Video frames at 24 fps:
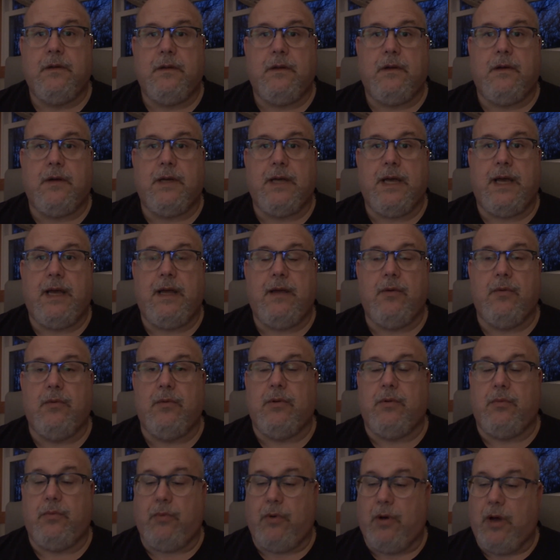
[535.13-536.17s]
okay, who
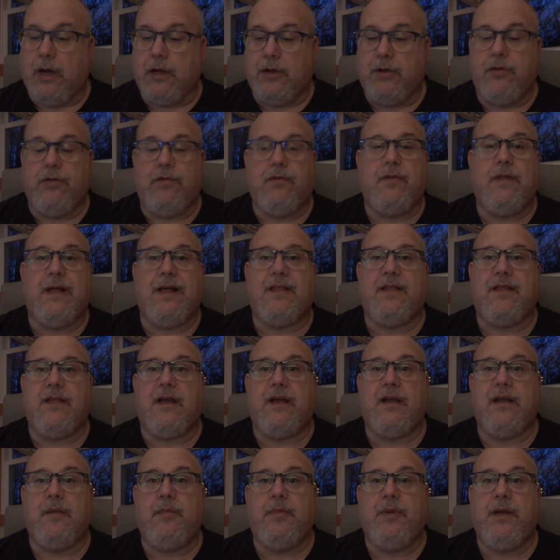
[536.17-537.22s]
will walk you through that
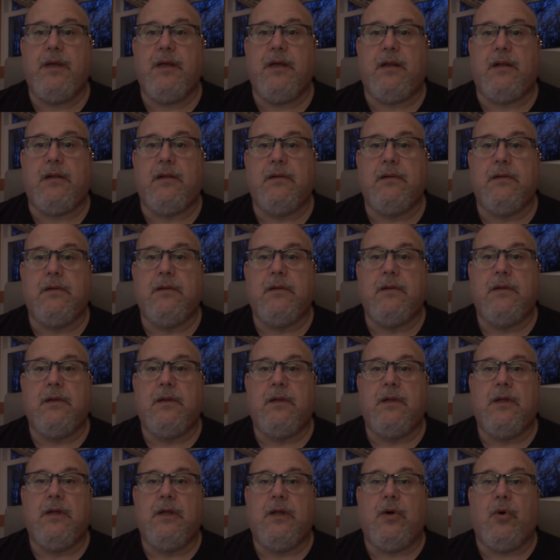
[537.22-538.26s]
second appeal,
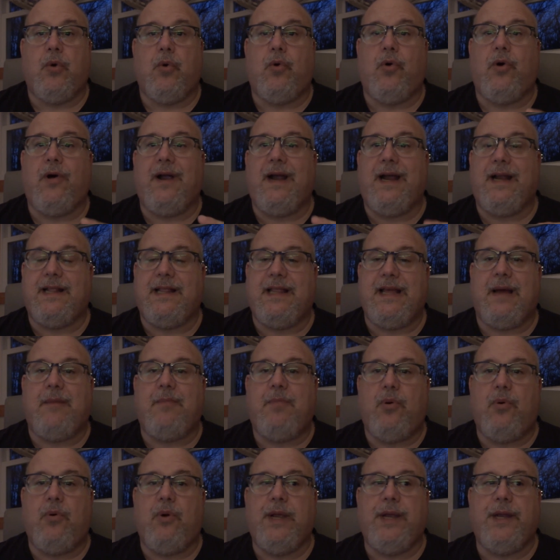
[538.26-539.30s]
or at
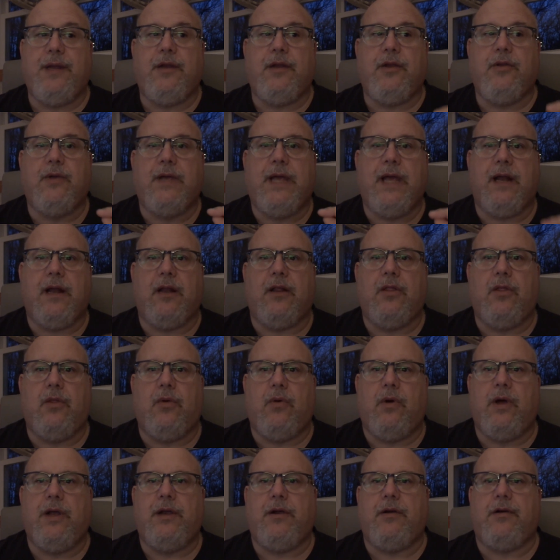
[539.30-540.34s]
that point you get a
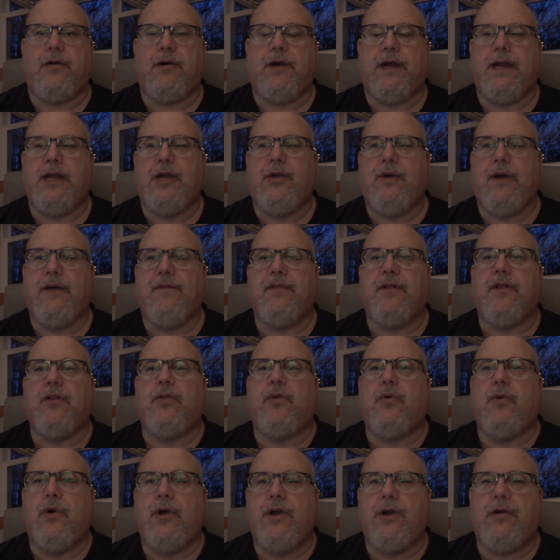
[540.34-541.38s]
lawyer, and you have the
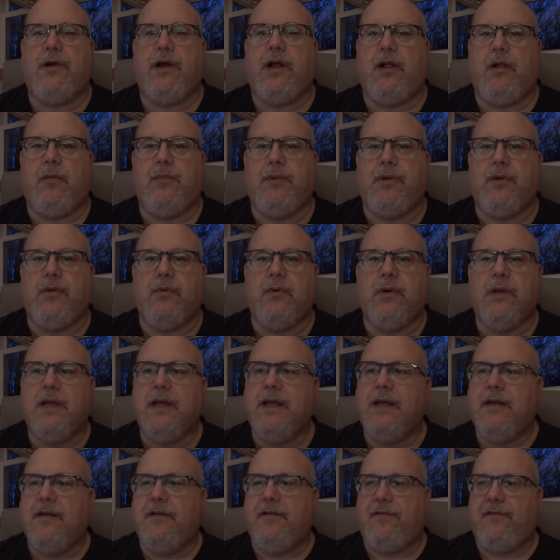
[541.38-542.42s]
lawyer help you
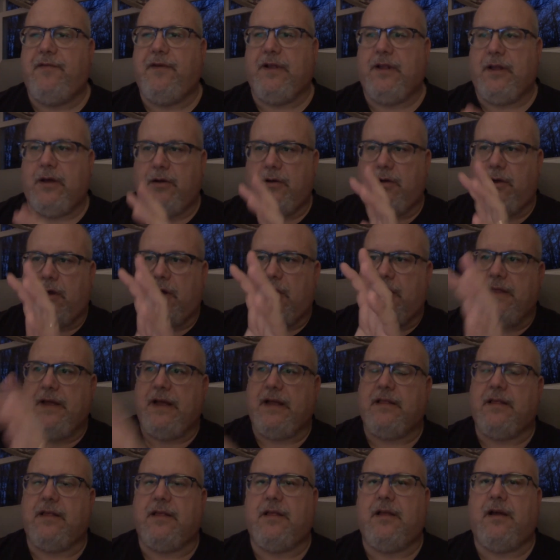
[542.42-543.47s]
fill out all
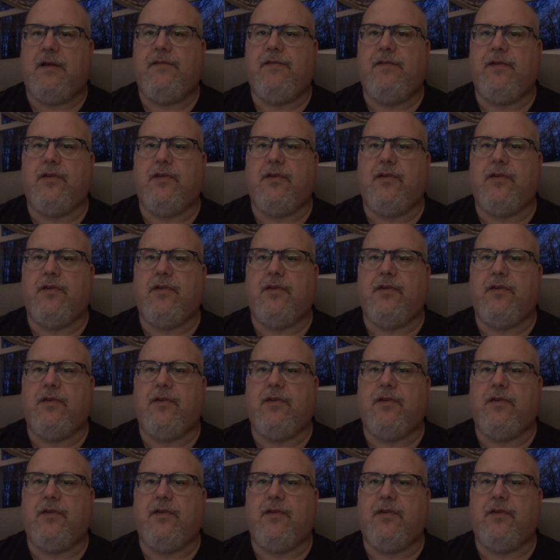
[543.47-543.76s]
that stuff for